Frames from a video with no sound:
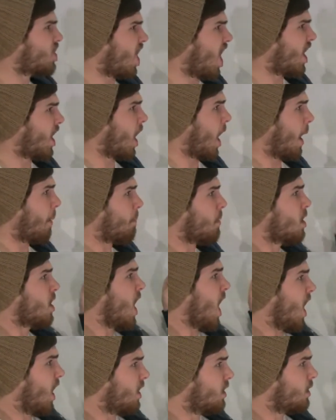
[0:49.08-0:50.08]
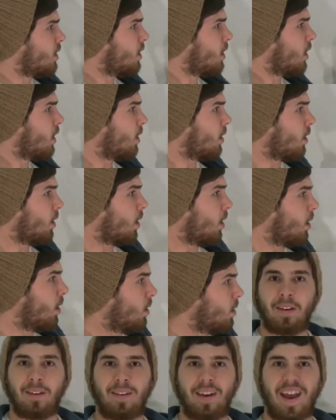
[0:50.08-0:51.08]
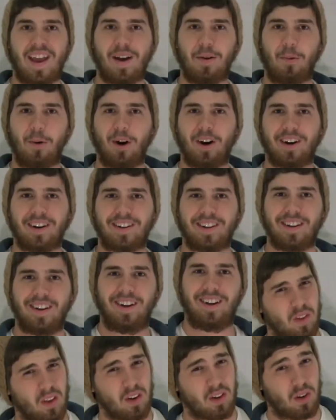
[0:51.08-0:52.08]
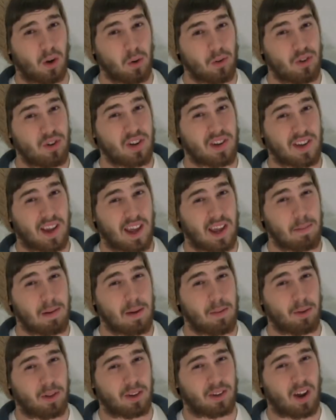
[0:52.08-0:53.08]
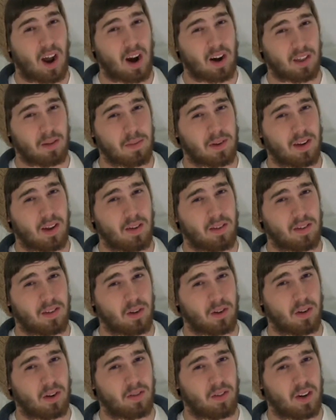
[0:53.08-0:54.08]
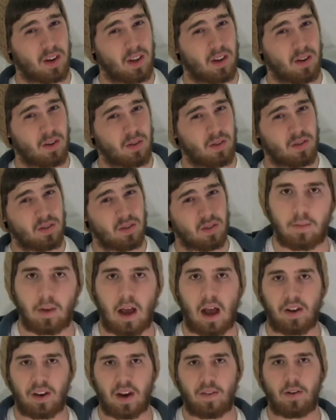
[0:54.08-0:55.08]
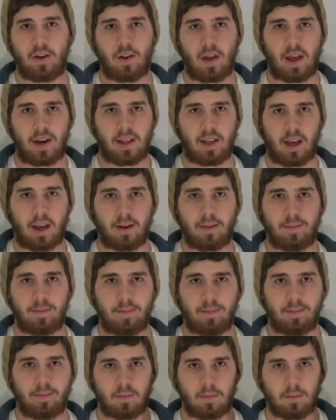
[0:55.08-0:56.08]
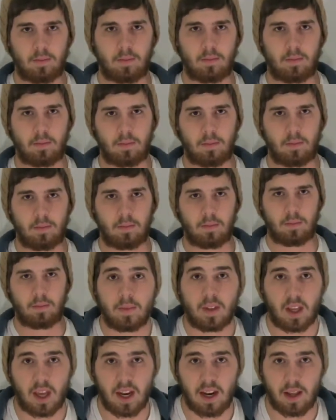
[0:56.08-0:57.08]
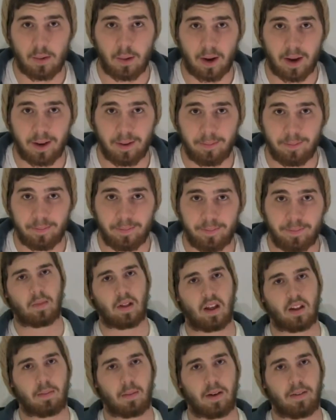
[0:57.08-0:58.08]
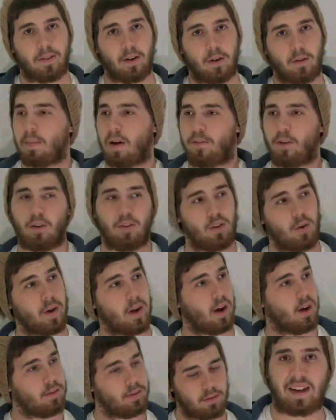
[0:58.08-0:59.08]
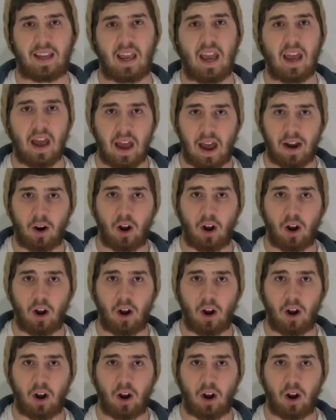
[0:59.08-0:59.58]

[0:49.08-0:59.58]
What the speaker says: shut up! Hey, it worked. Don't you just hate people that talk to themselves during their videos? I'll never do that again. Anyway, my phone's going off. Anyway,